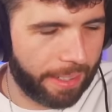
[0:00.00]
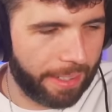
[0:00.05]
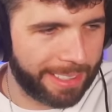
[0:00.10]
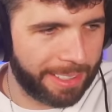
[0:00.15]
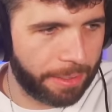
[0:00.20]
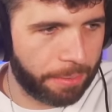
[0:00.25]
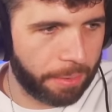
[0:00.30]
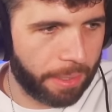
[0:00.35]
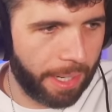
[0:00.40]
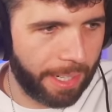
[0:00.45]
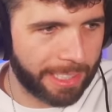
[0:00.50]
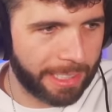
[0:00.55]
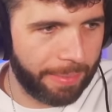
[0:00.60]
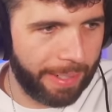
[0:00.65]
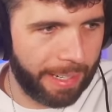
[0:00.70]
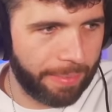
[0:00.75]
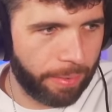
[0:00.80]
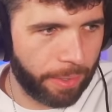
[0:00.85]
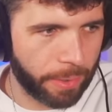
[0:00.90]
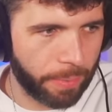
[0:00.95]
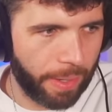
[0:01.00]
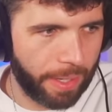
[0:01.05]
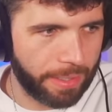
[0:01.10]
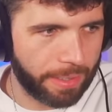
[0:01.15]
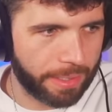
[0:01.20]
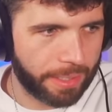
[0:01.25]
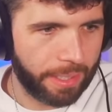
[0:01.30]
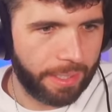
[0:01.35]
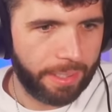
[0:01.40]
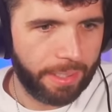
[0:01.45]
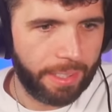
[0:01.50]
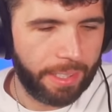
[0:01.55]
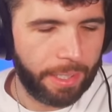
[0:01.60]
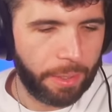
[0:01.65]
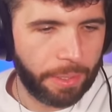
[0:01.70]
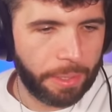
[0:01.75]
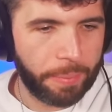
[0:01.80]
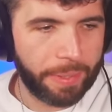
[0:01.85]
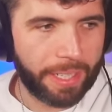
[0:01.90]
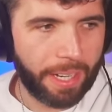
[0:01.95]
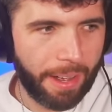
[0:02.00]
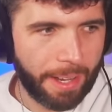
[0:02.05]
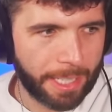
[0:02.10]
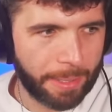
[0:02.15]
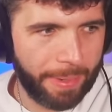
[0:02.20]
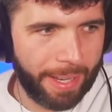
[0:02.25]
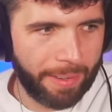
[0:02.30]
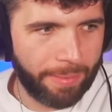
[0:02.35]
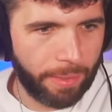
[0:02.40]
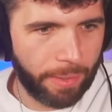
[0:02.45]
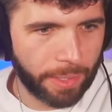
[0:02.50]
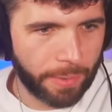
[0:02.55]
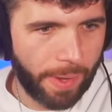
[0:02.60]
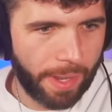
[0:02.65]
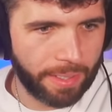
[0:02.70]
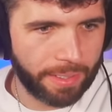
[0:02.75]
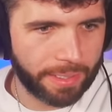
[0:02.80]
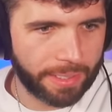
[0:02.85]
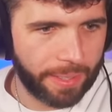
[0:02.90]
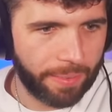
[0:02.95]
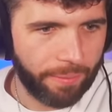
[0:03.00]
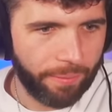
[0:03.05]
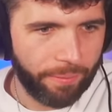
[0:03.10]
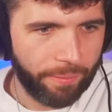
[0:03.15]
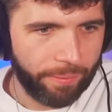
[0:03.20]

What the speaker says: can I see some custom Air Force Ones? It's gonna be custom Air Force Ones.